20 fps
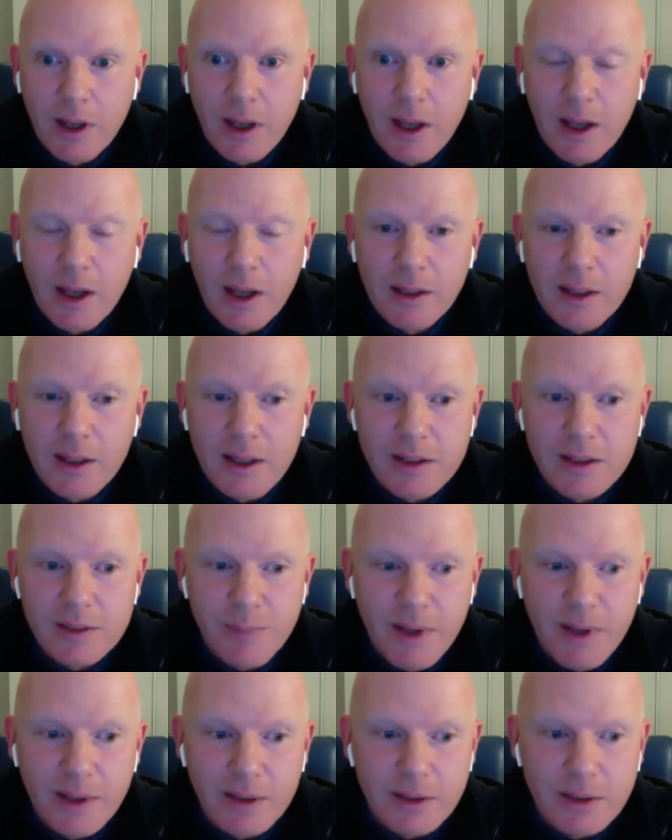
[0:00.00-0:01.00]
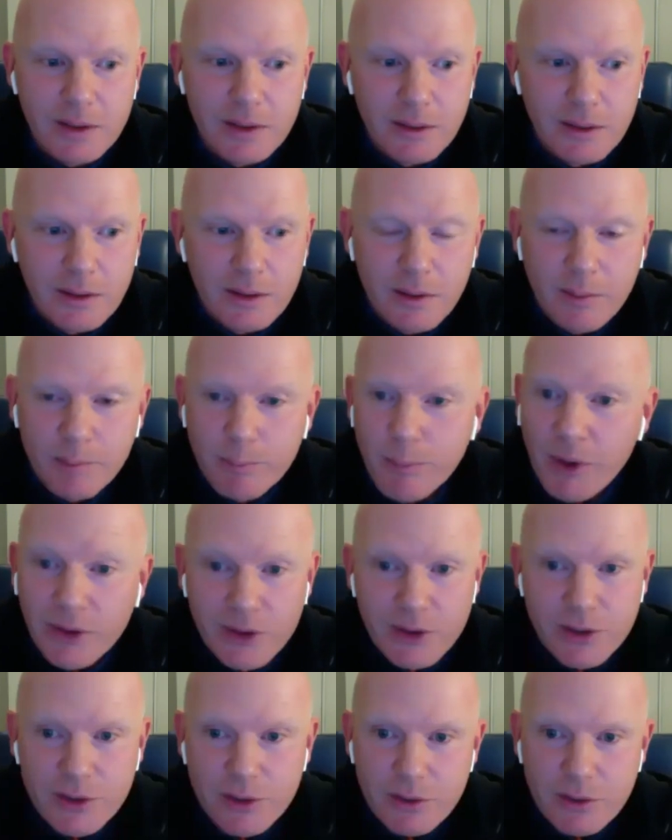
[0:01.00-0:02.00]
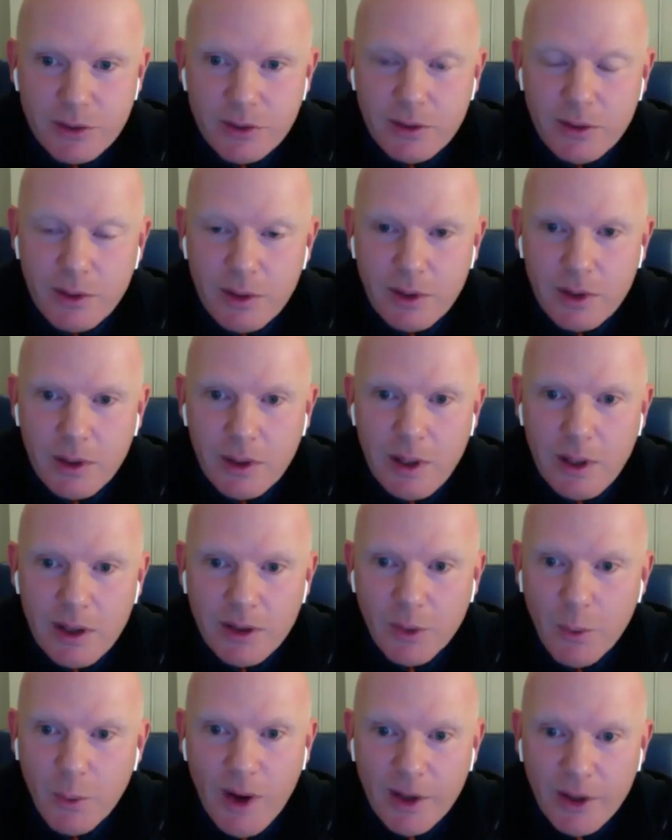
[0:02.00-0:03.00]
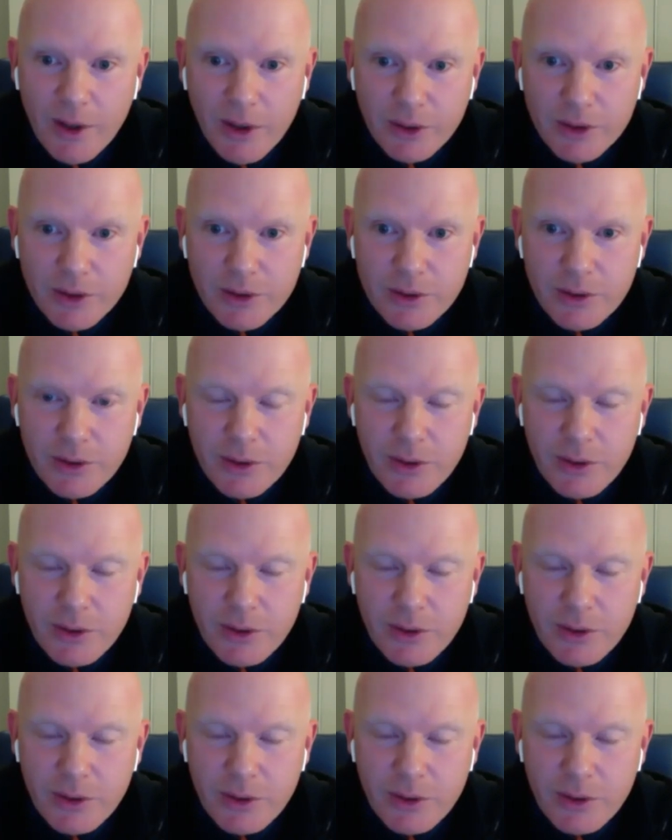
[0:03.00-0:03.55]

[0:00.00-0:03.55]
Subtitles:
and he spent months in the White House